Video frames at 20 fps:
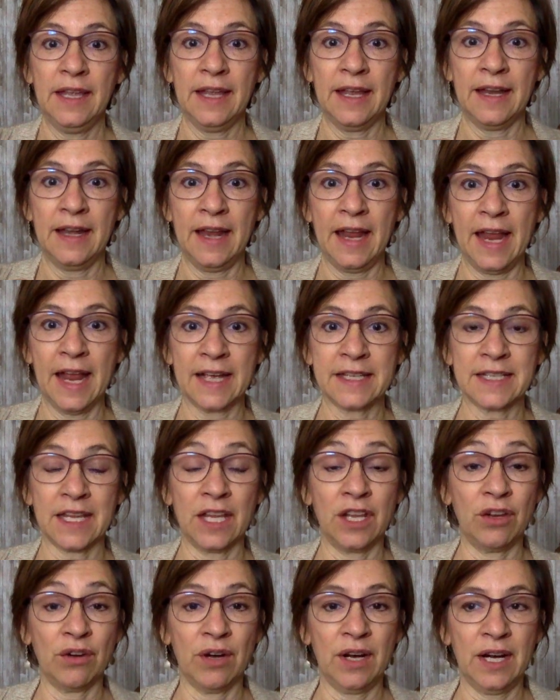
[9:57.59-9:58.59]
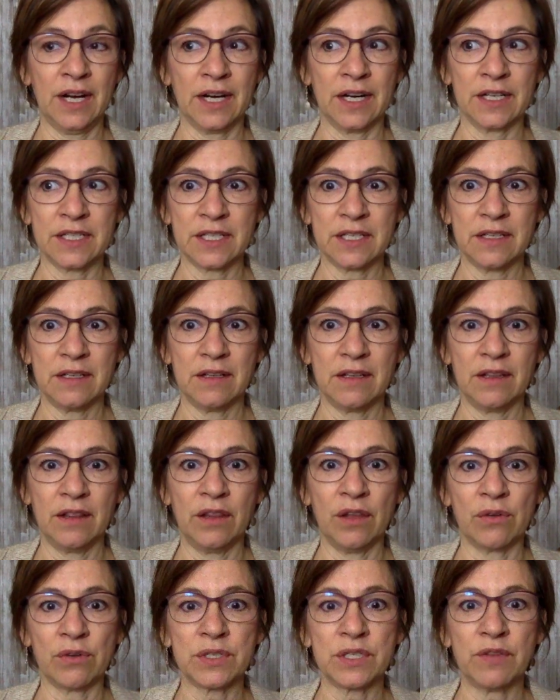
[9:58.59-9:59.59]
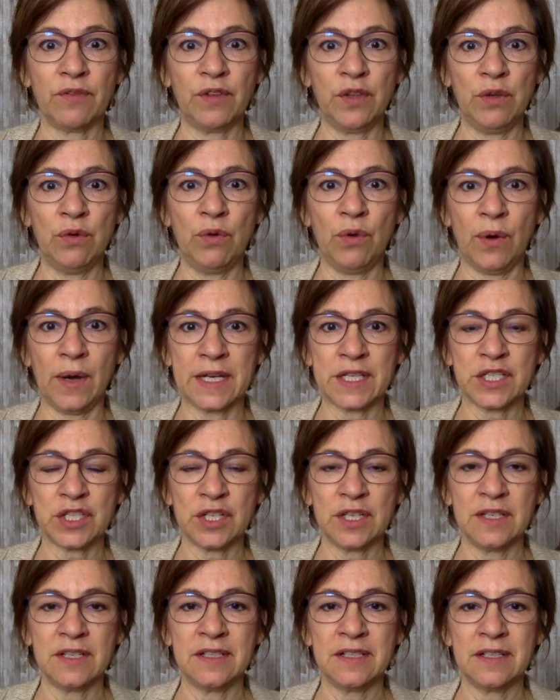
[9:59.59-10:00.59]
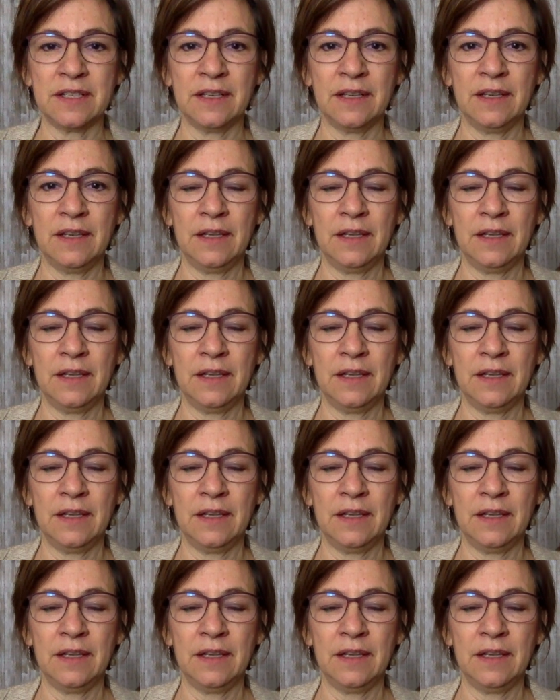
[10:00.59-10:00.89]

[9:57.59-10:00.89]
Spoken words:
and asking your heart, those few questions,